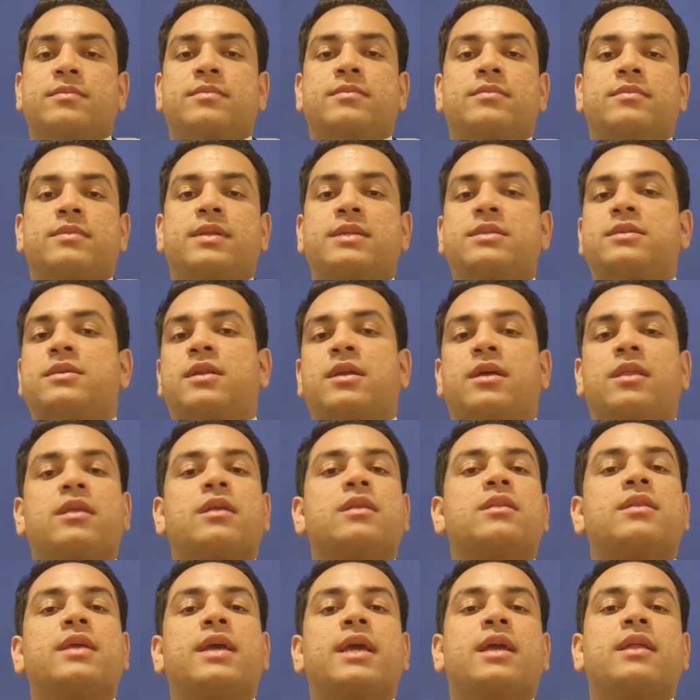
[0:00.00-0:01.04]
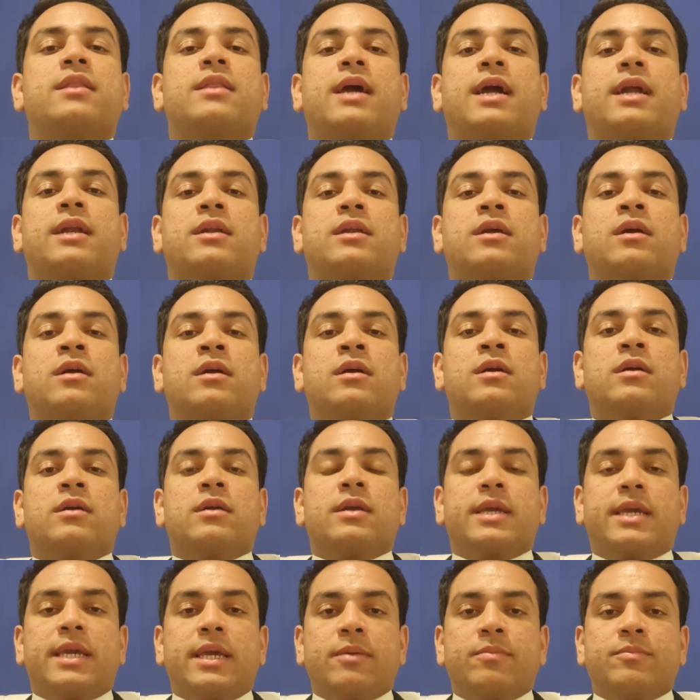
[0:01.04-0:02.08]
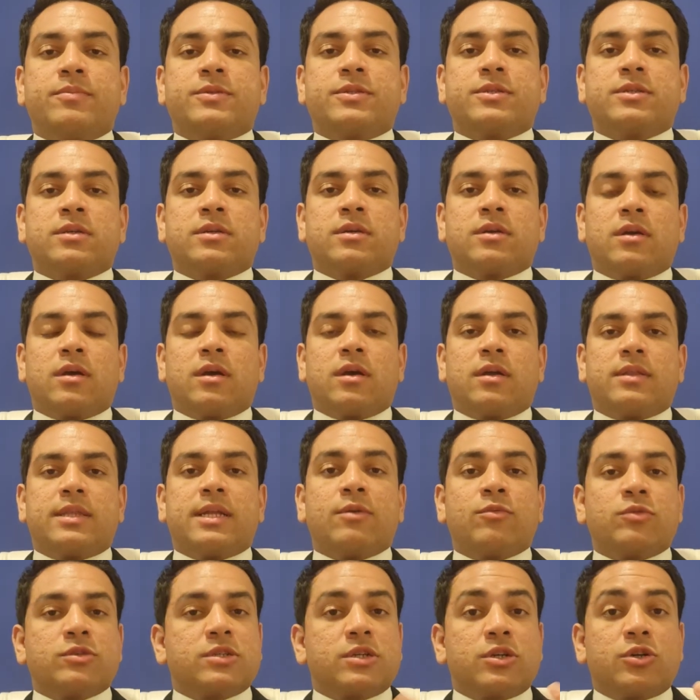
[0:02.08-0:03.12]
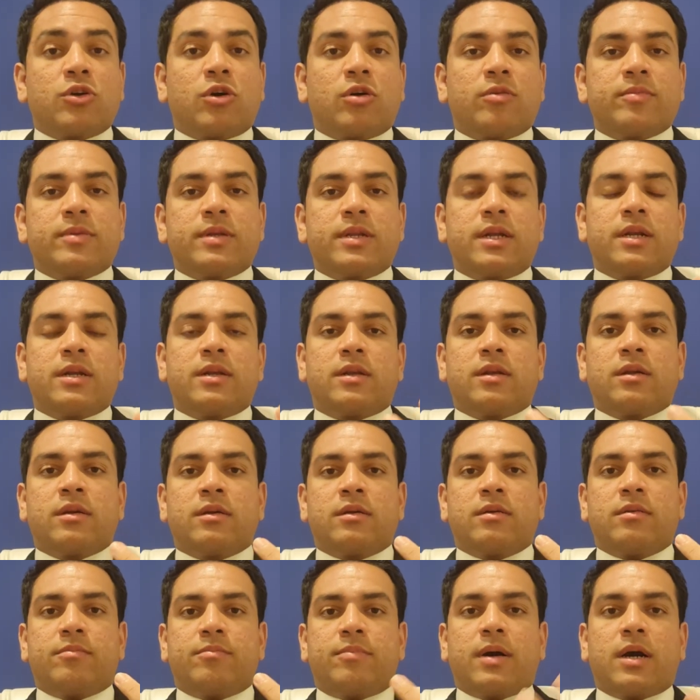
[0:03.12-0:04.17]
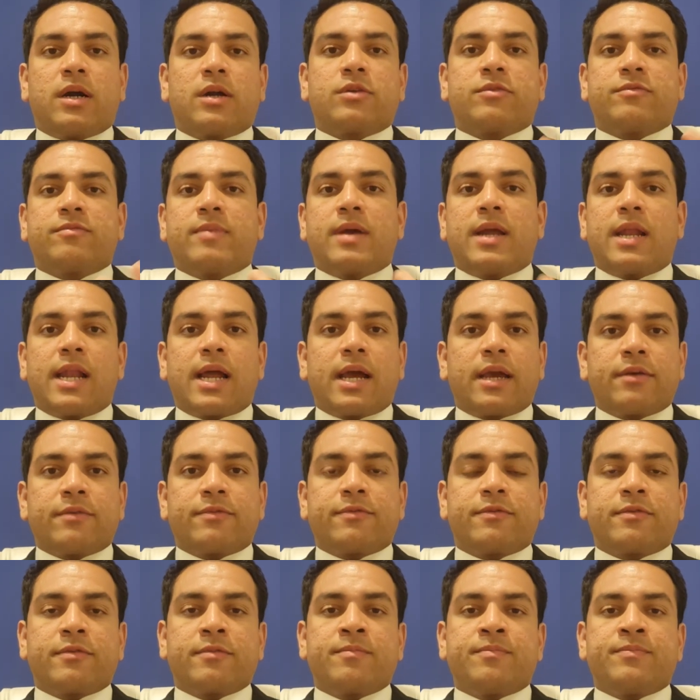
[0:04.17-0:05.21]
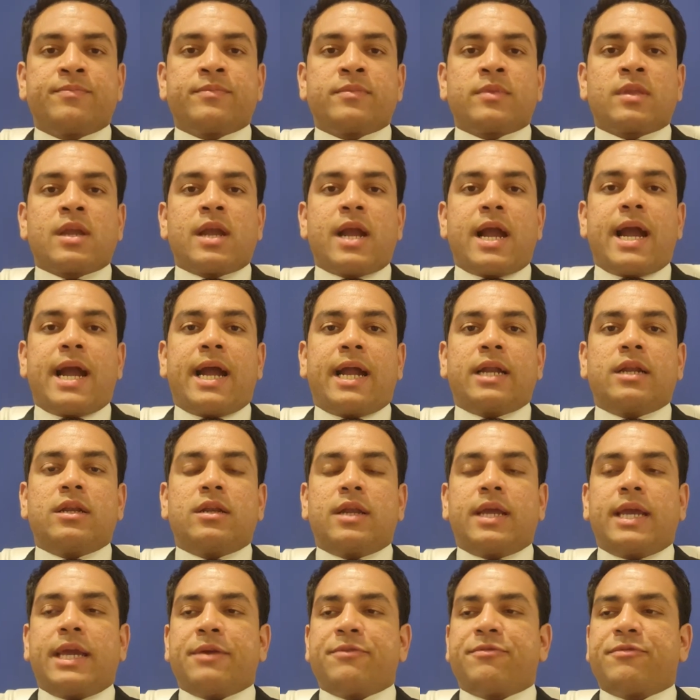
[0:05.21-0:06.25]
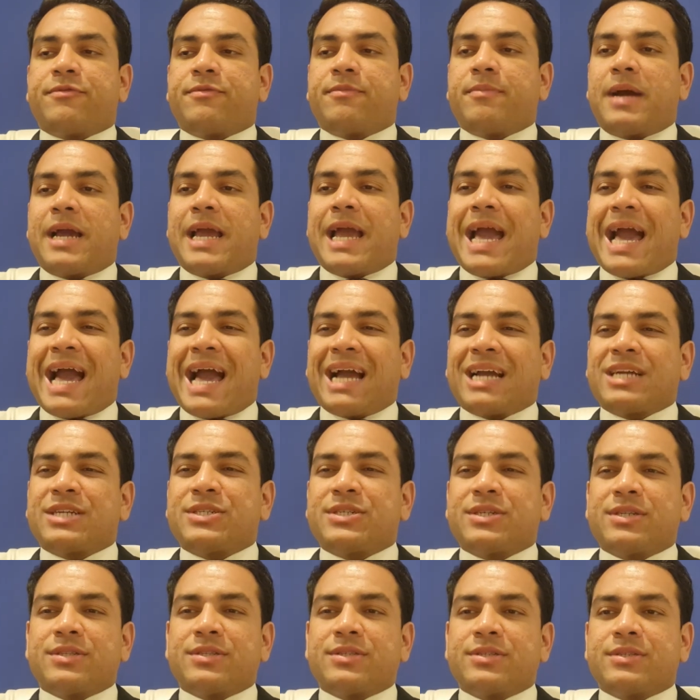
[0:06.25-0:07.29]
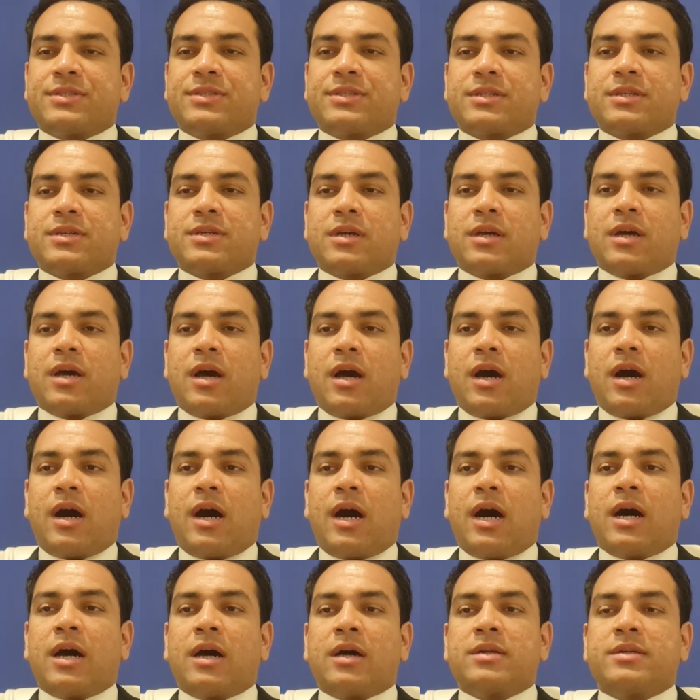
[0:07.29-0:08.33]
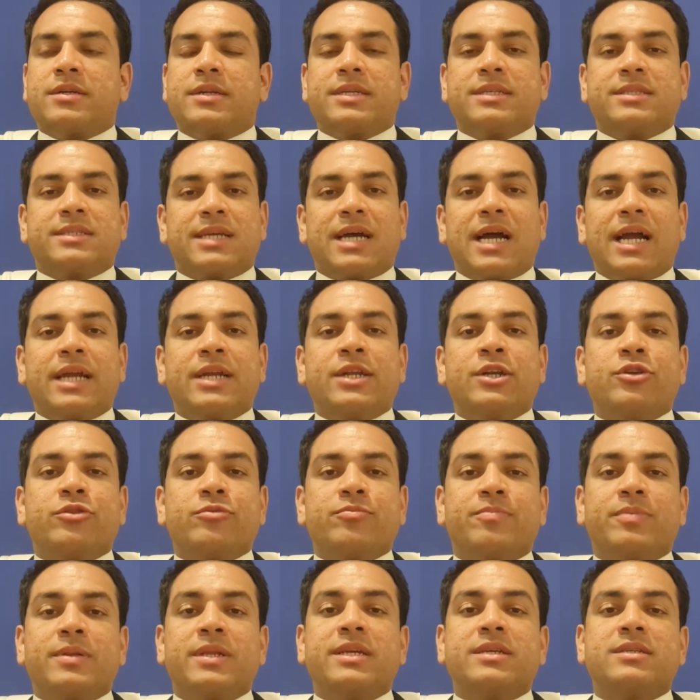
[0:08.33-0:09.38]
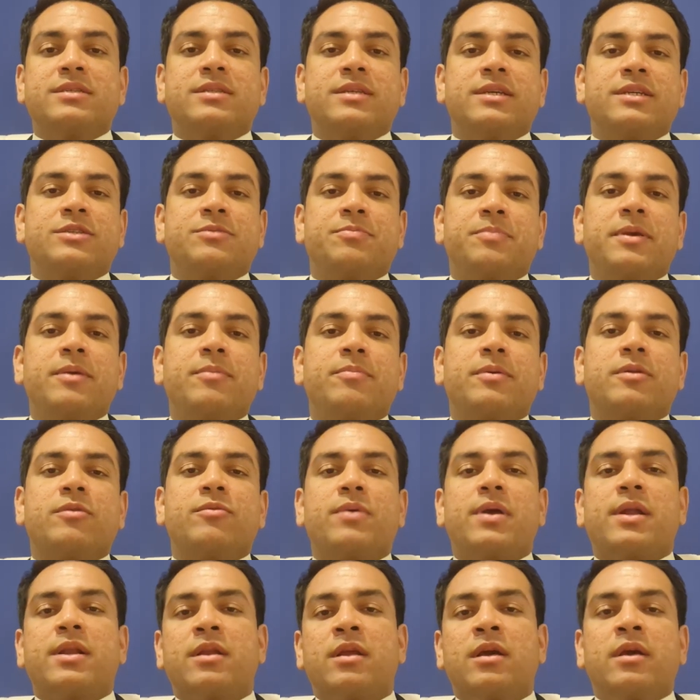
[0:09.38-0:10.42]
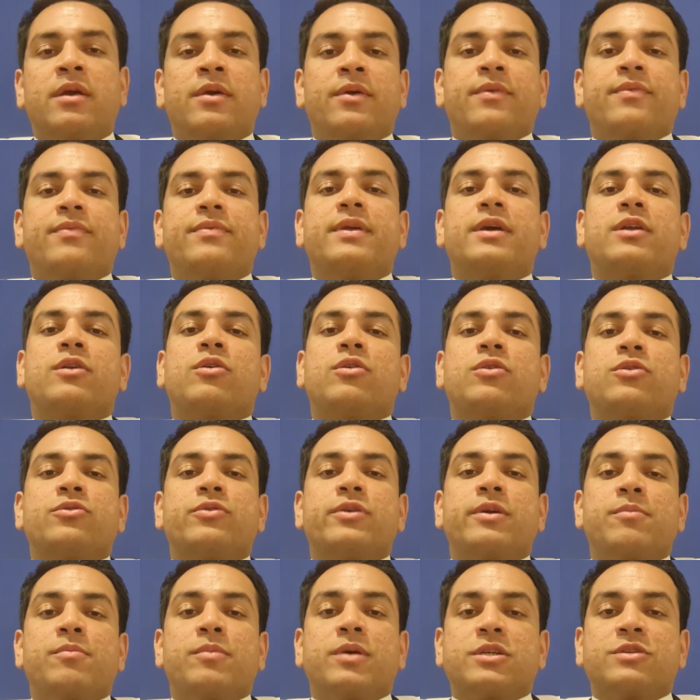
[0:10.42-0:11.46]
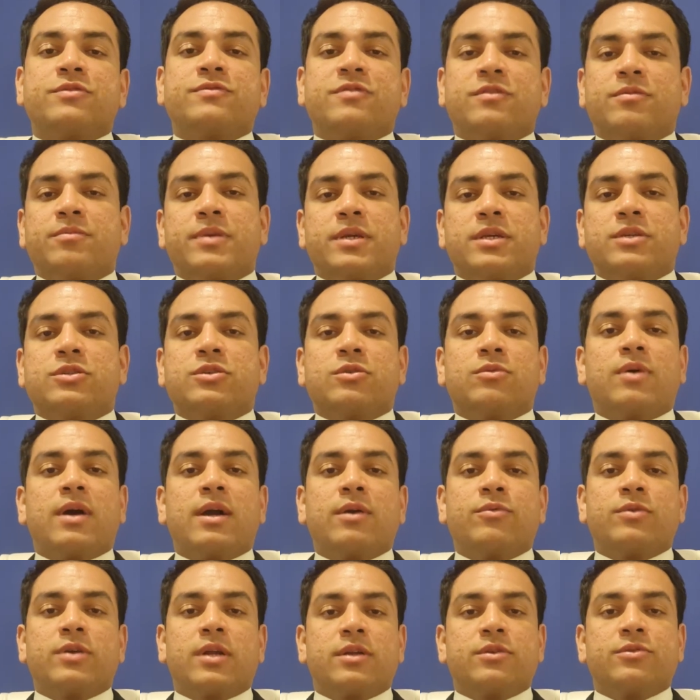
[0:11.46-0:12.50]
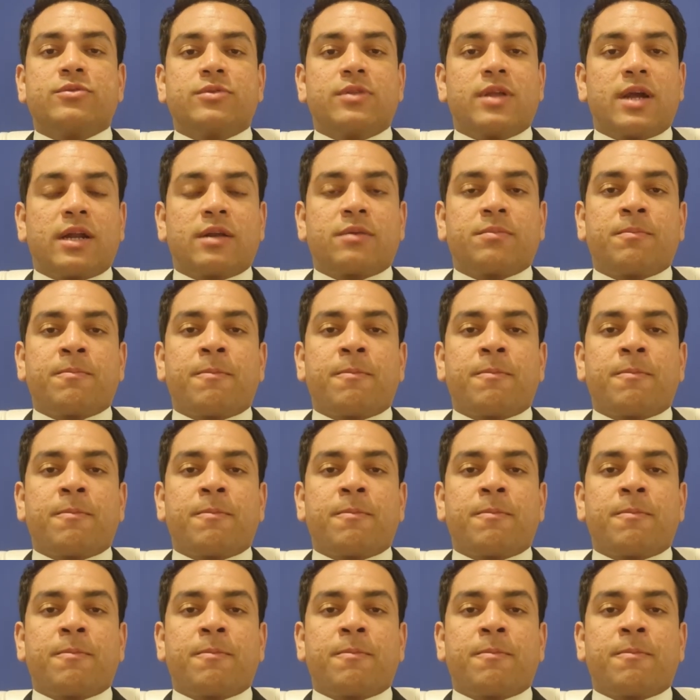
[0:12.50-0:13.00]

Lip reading: That's another thing that was a dominant part of my life. And if my actions are designed to please these people, well, they're not doing much for me. So why would I do that?